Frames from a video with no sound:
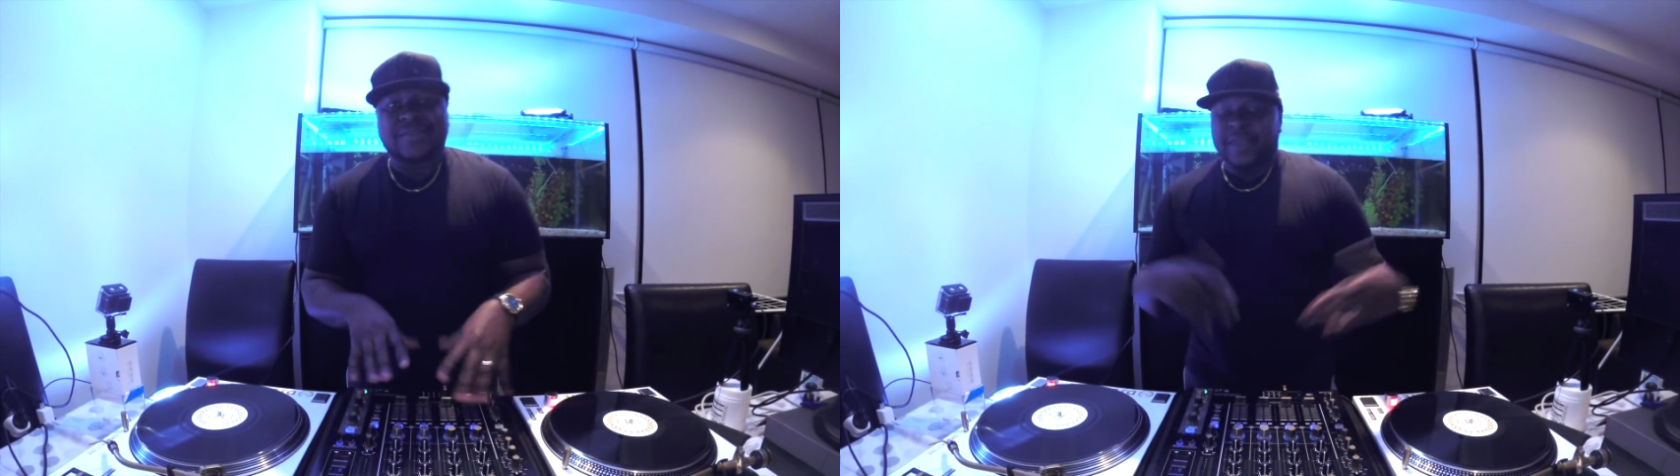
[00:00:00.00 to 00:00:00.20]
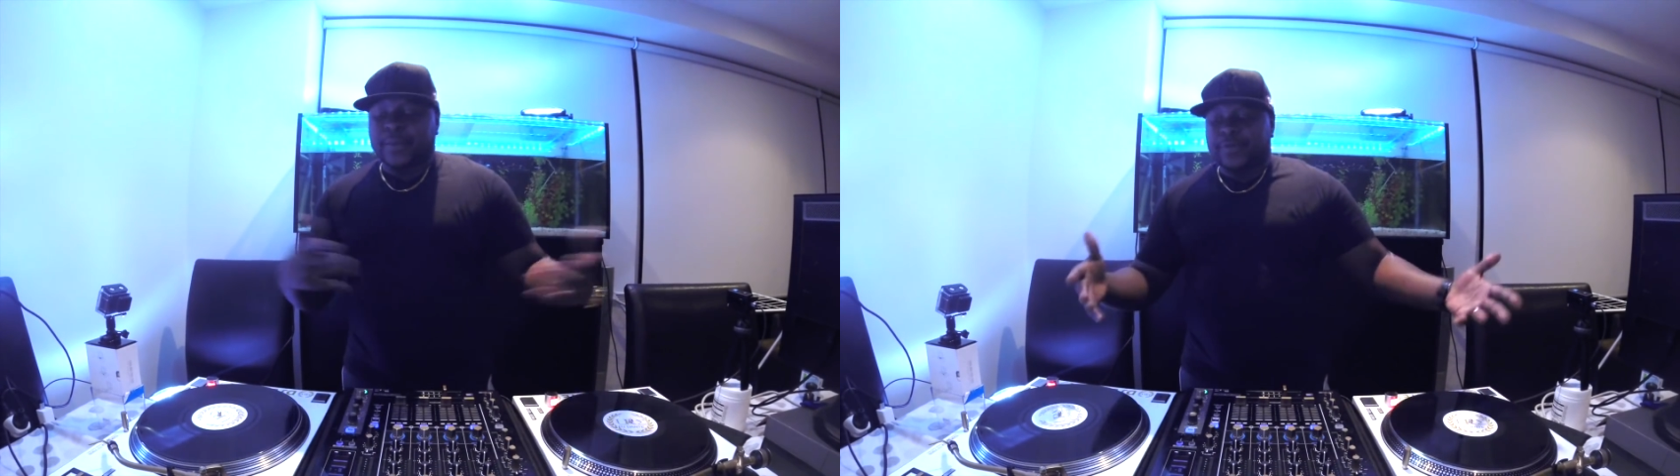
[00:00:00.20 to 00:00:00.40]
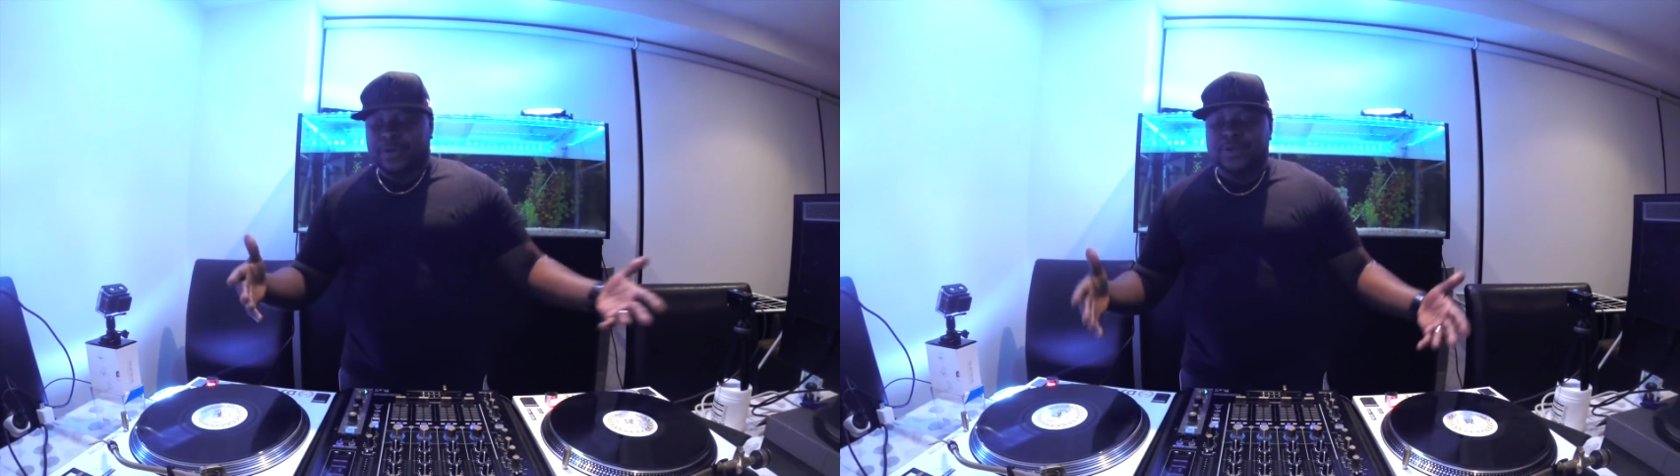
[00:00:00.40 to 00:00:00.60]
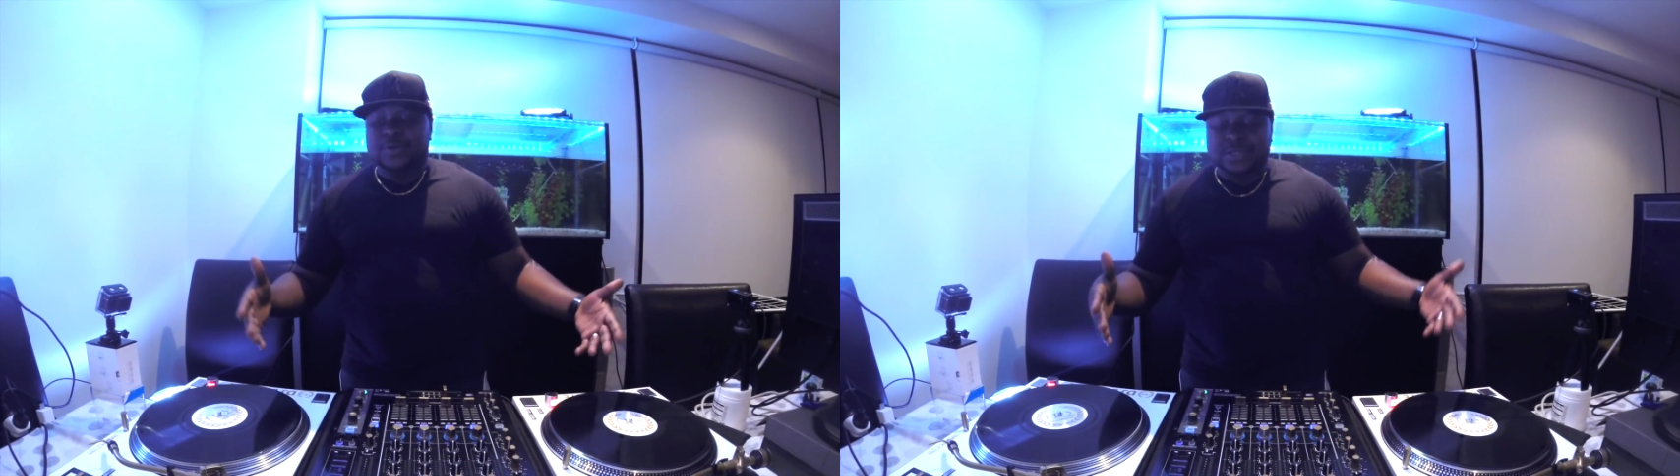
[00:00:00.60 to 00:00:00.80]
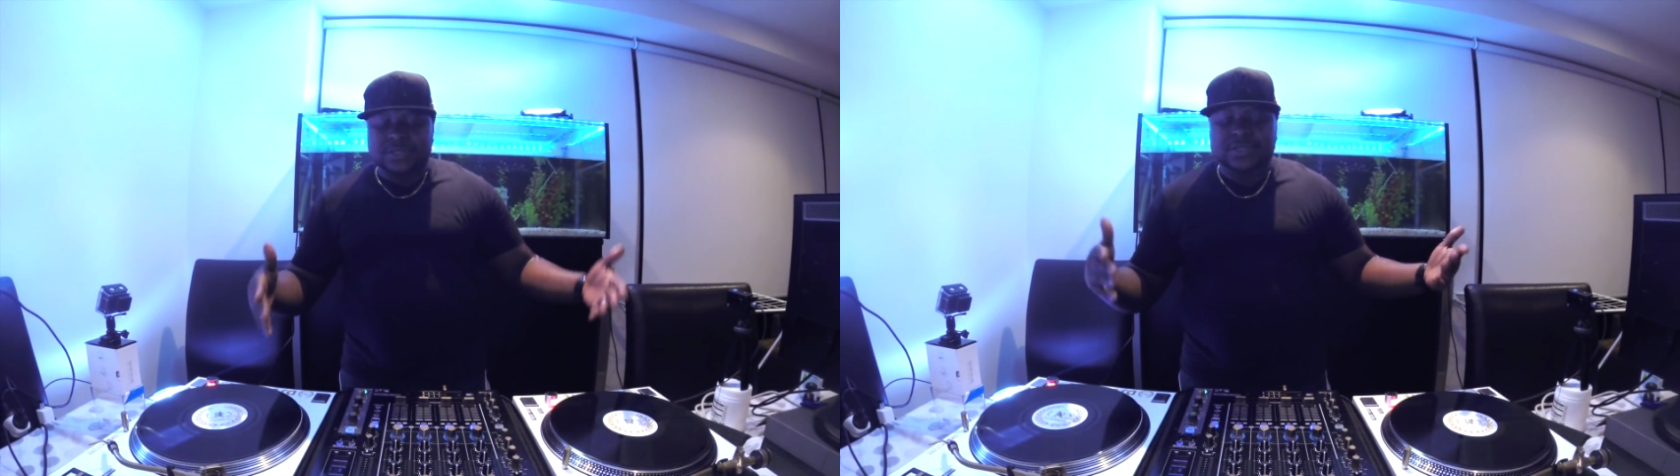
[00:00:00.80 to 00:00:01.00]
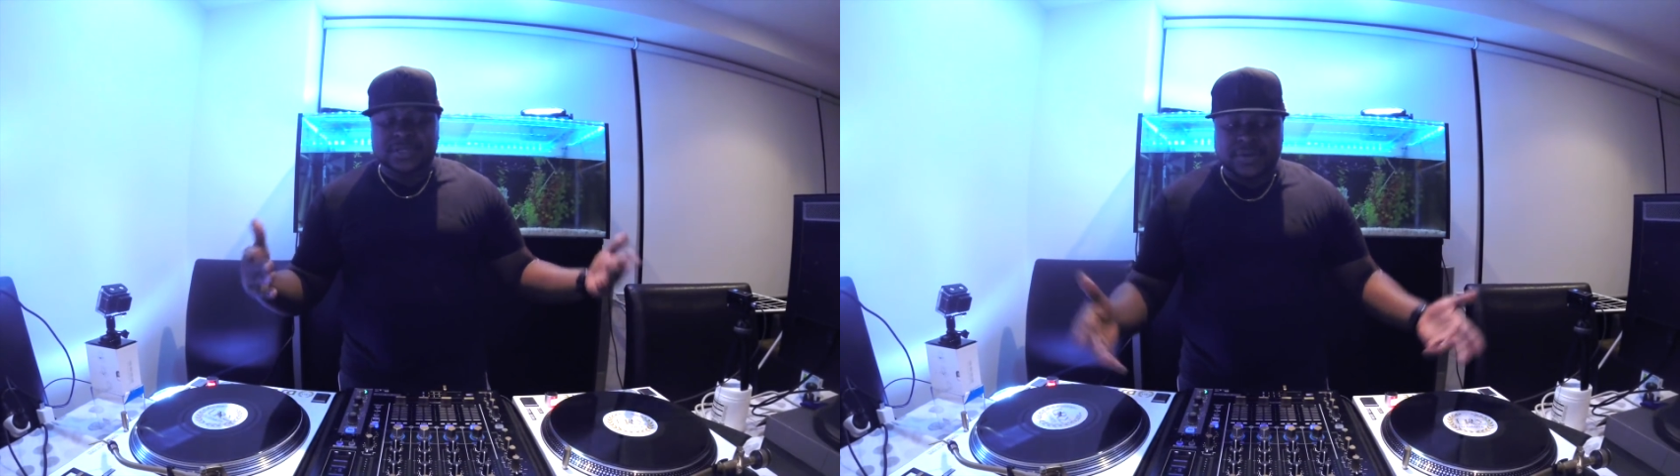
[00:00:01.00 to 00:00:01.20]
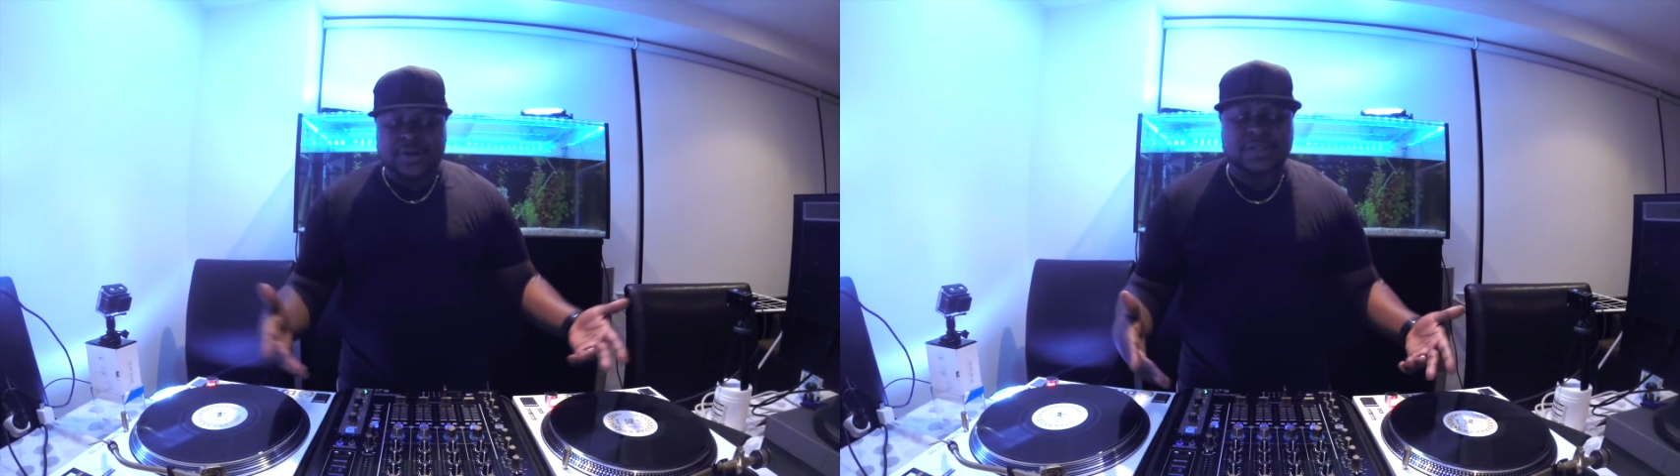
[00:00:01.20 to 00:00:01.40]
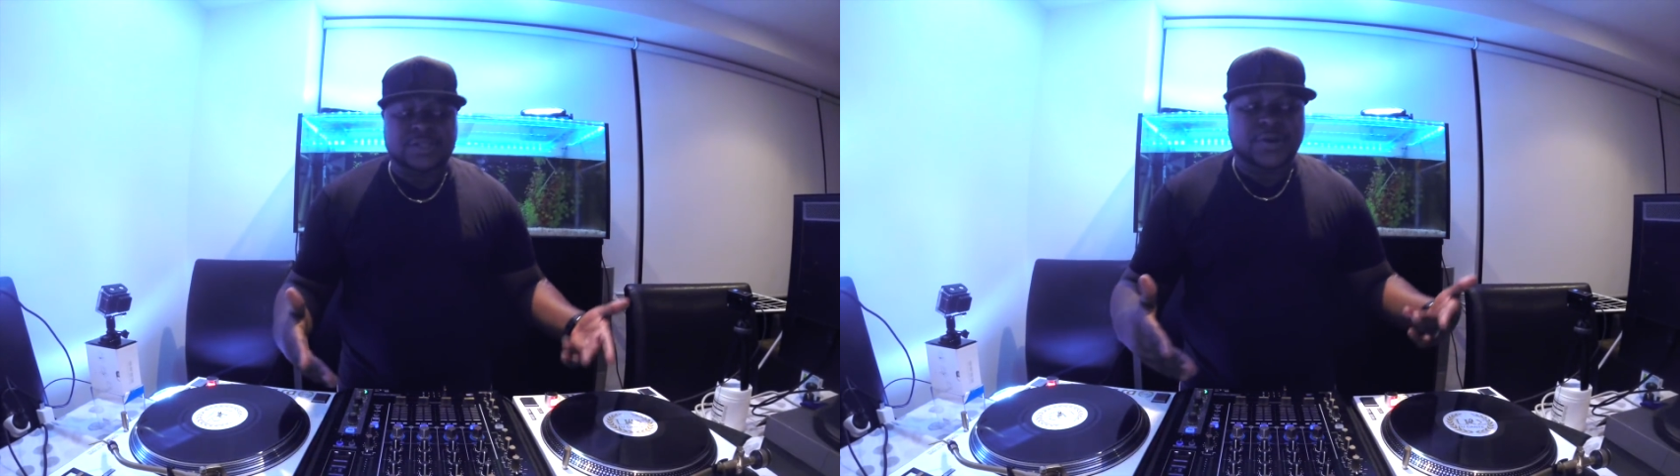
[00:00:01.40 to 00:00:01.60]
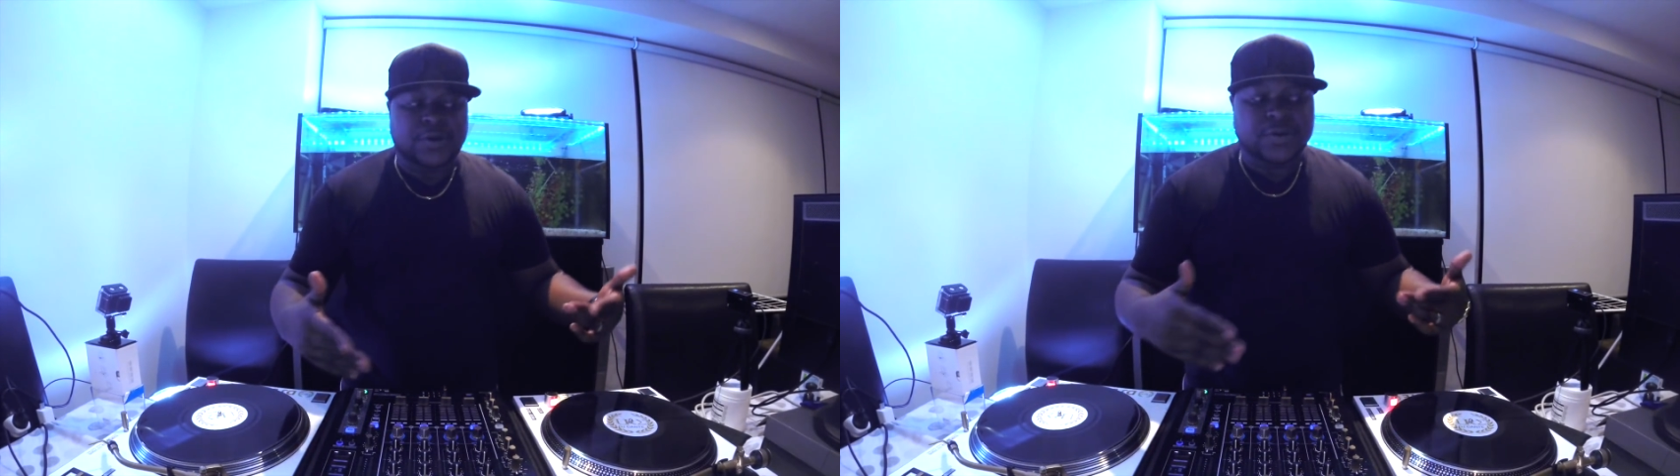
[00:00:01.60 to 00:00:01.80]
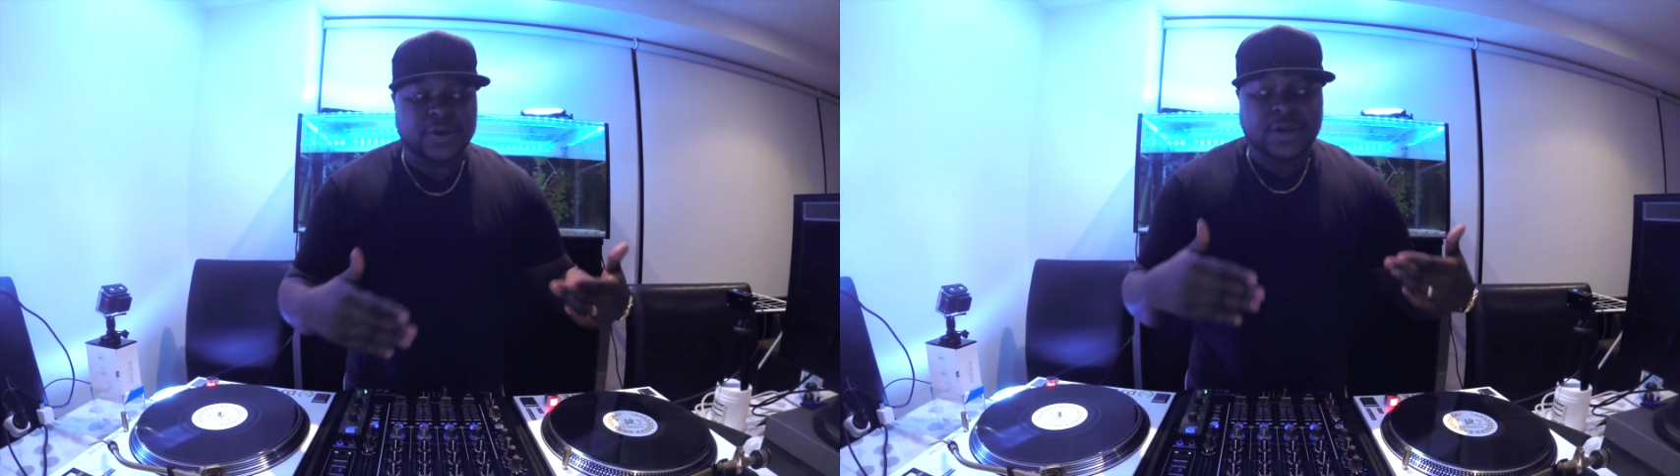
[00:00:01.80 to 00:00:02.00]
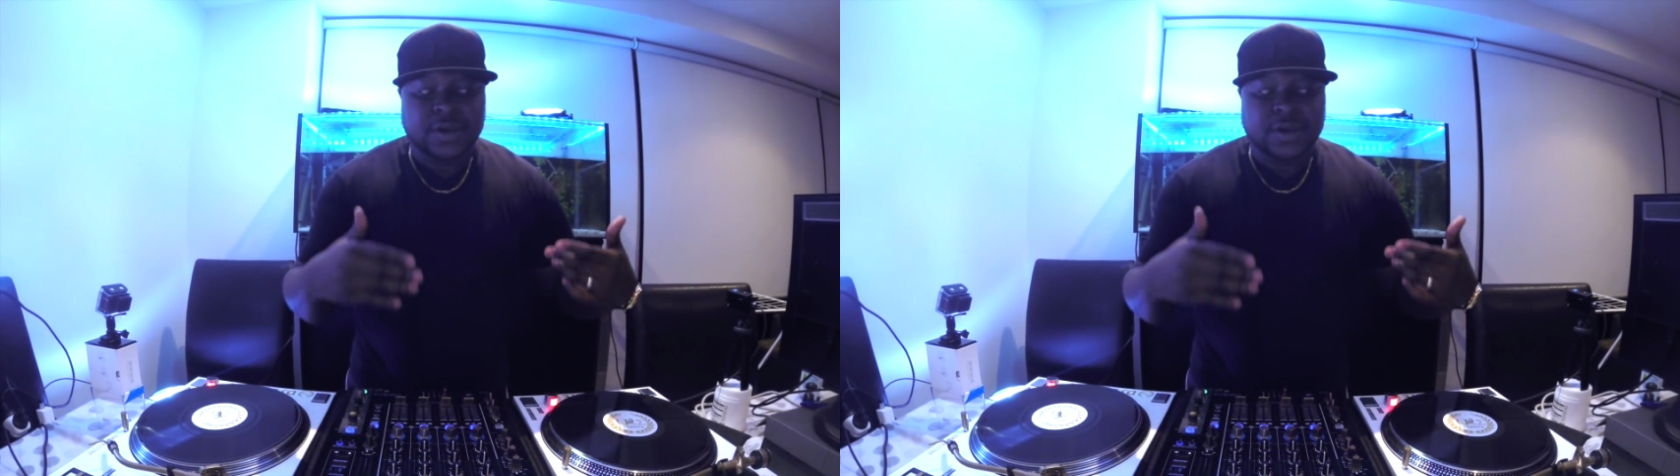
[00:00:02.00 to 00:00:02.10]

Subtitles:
they produce Serato